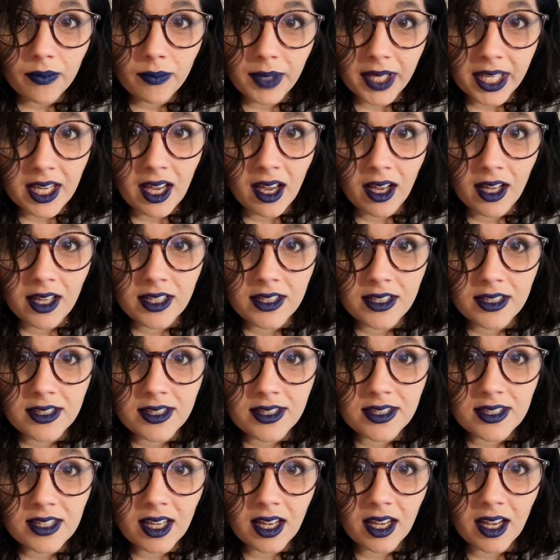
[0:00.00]

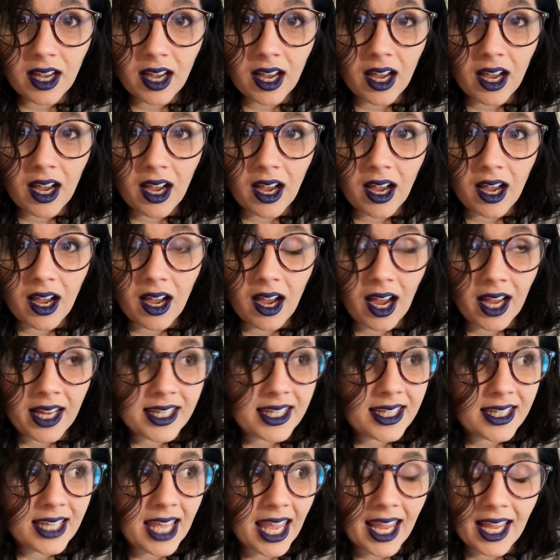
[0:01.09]
because I
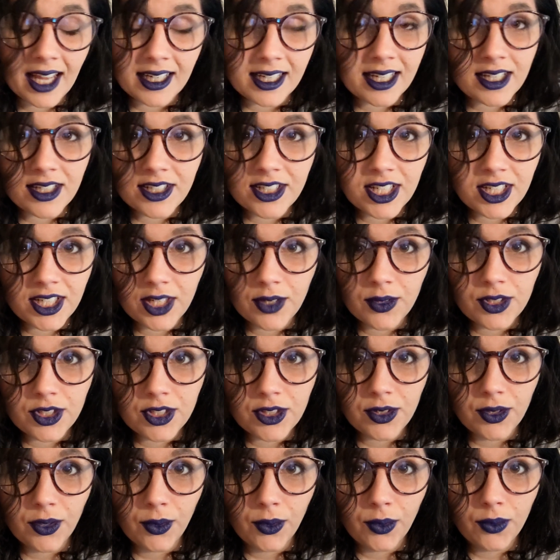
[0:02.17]
can't continue
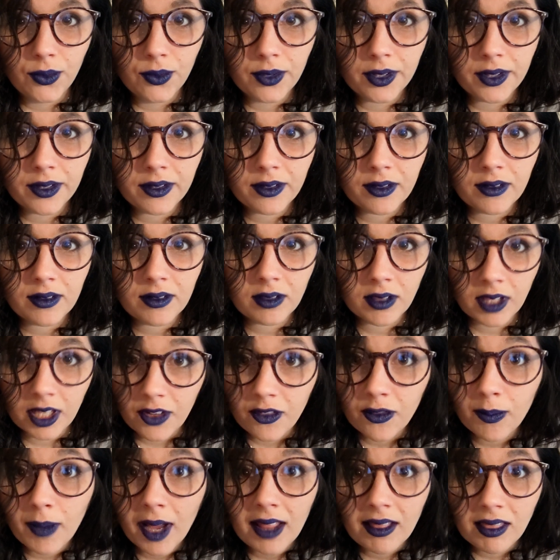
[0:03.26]
to
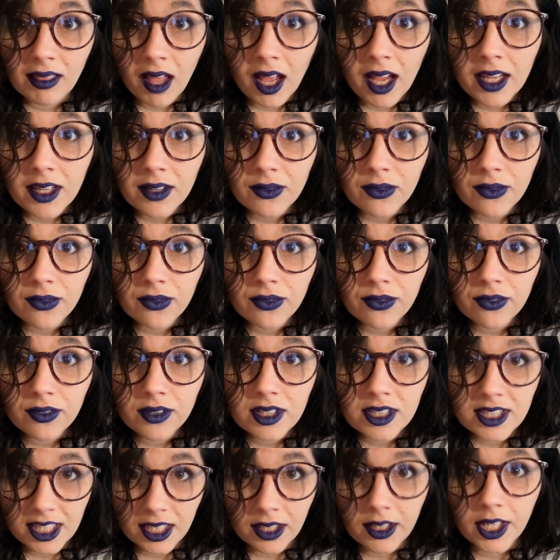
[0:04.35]
live my life
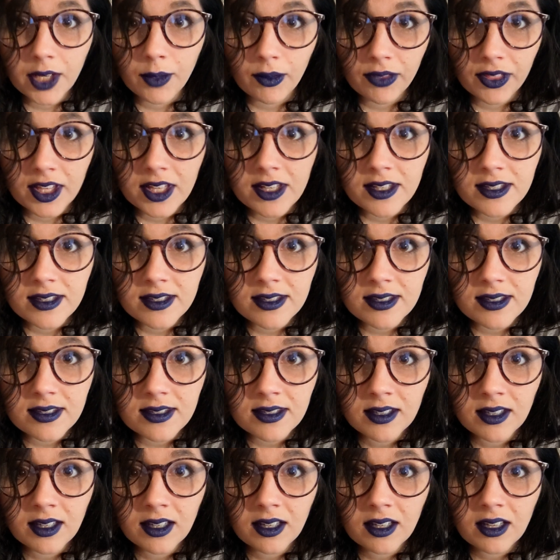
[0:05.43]
dealing with
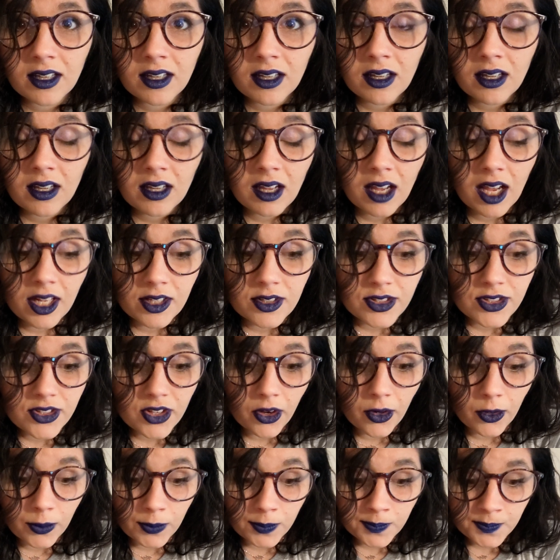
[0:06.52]
this. And
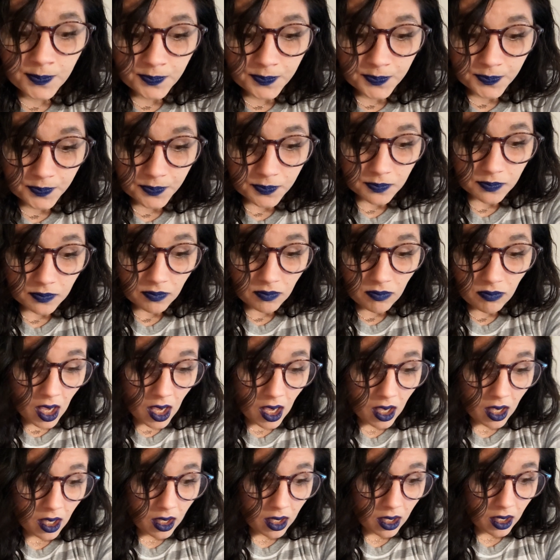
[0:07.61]
so
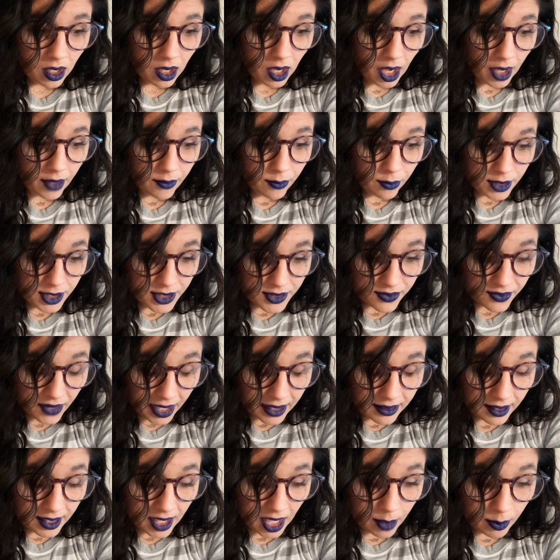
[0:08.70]
I was
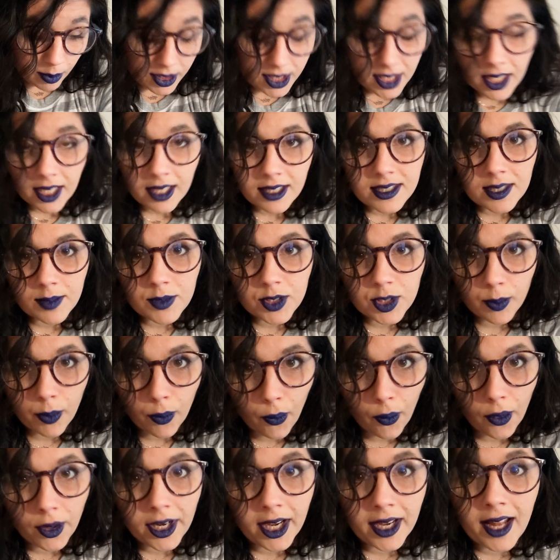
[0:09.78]
finally able to get some
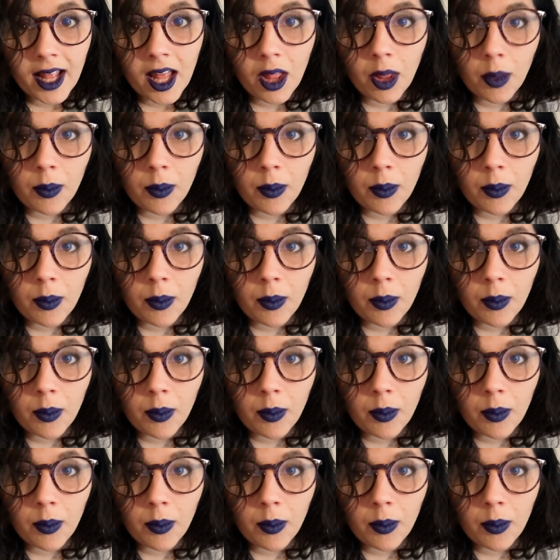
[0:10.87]
support and